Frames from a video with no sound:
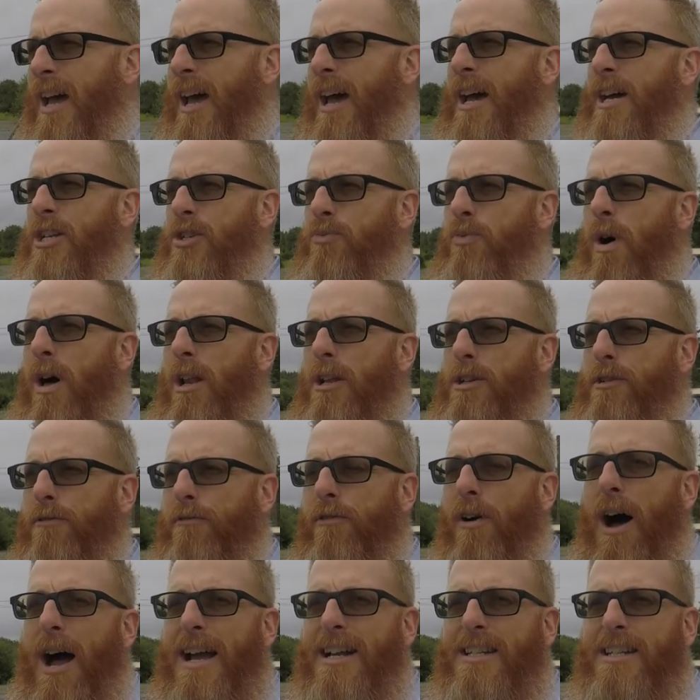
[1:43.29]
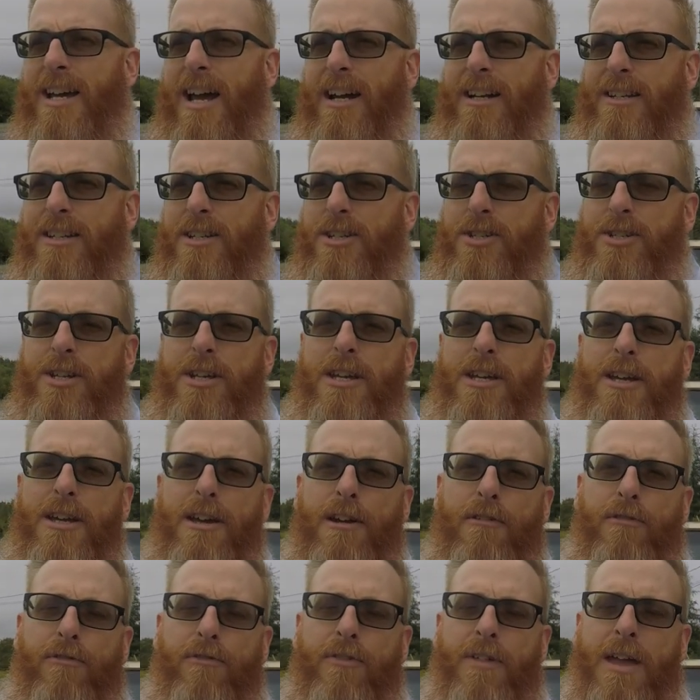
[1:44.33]
as well as Fitech, to see
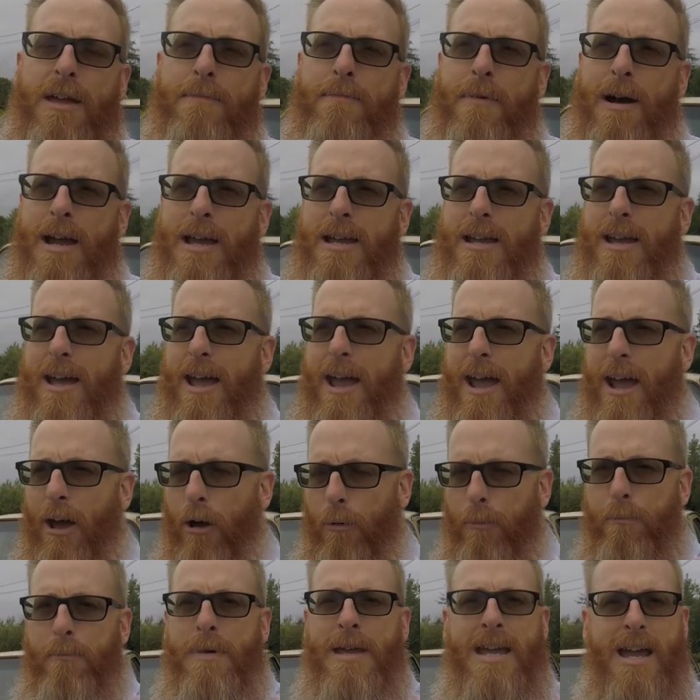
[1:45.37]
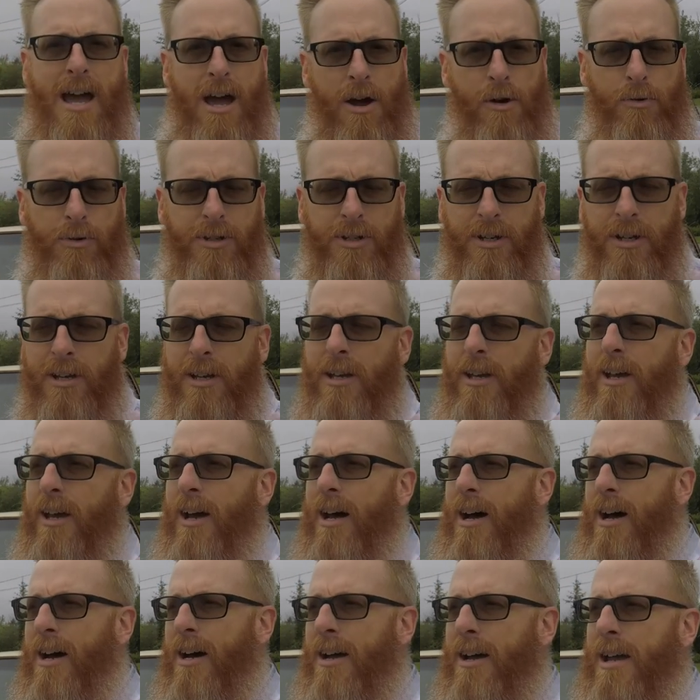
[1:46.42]
if they might help me out
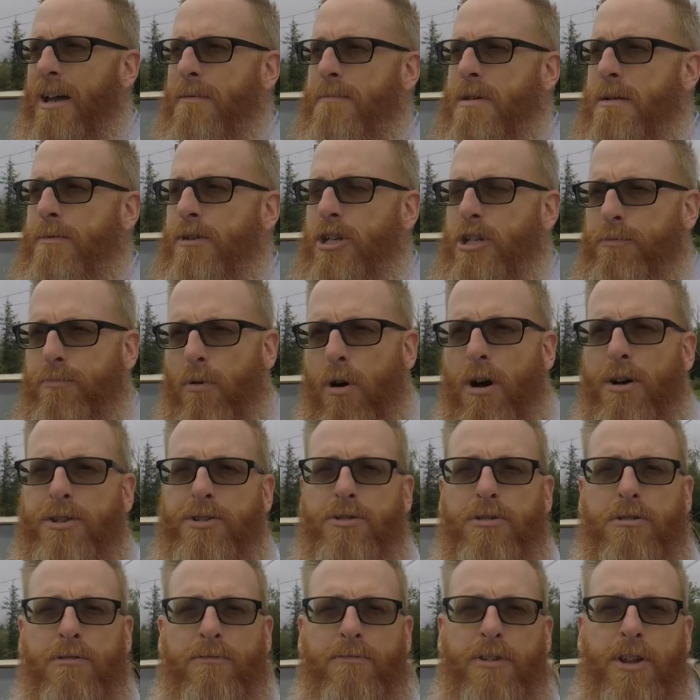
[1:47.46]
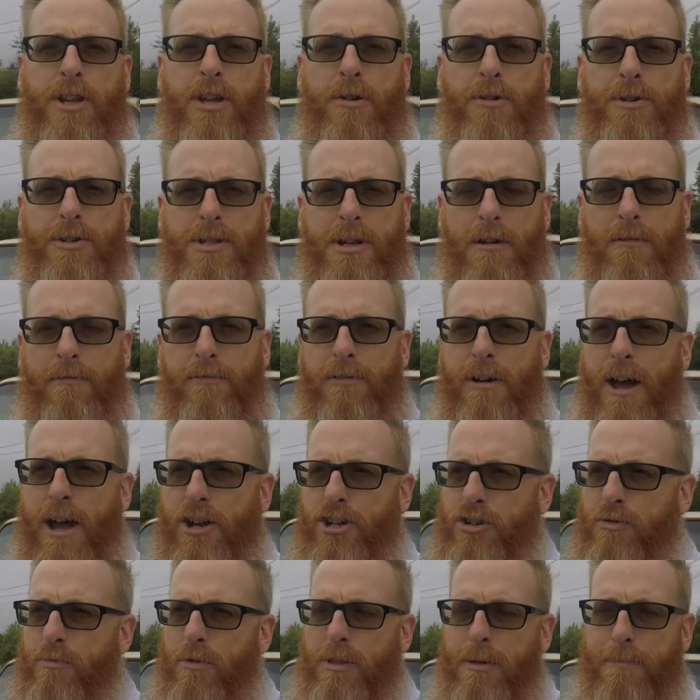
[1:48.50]
and maybe sponsor the video in some
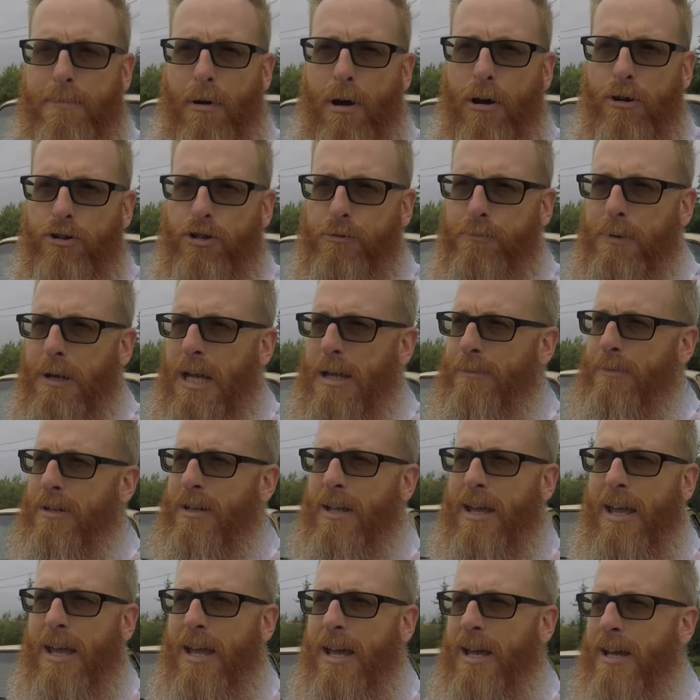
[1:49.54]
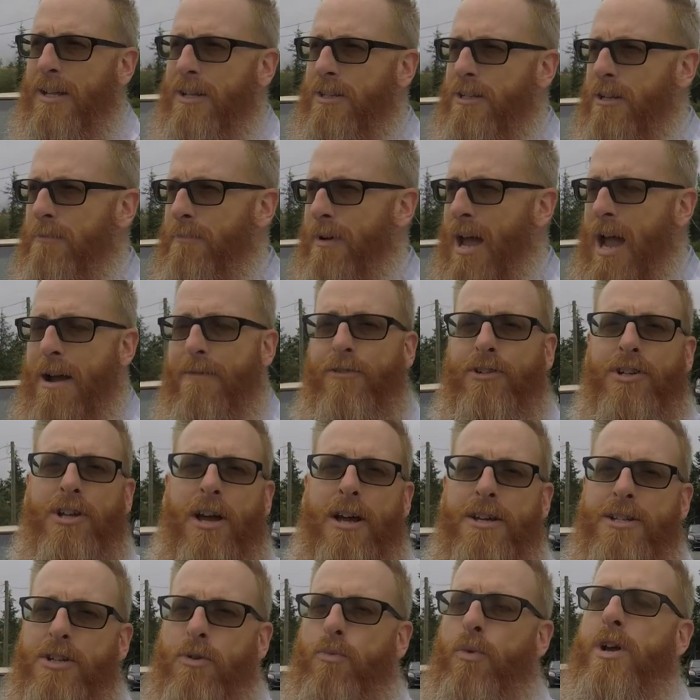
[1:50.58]
fashion with a partial payment and some
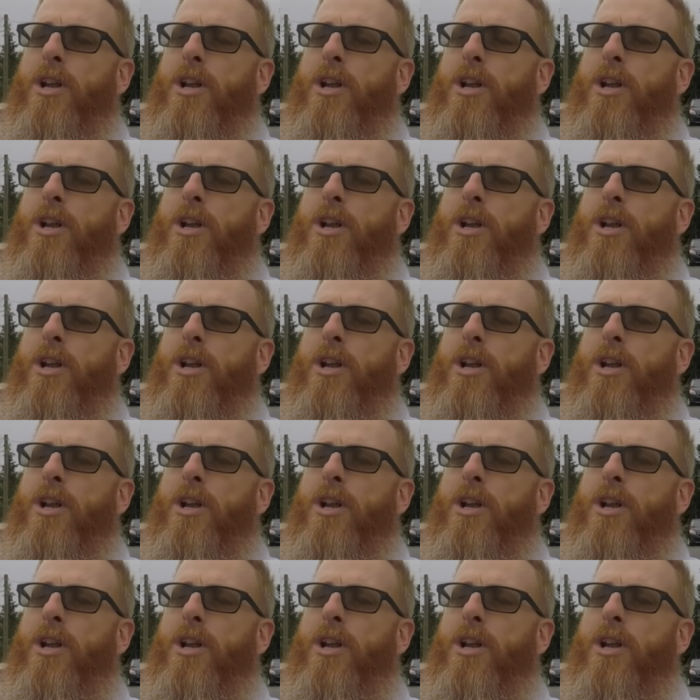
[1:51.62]
advertising.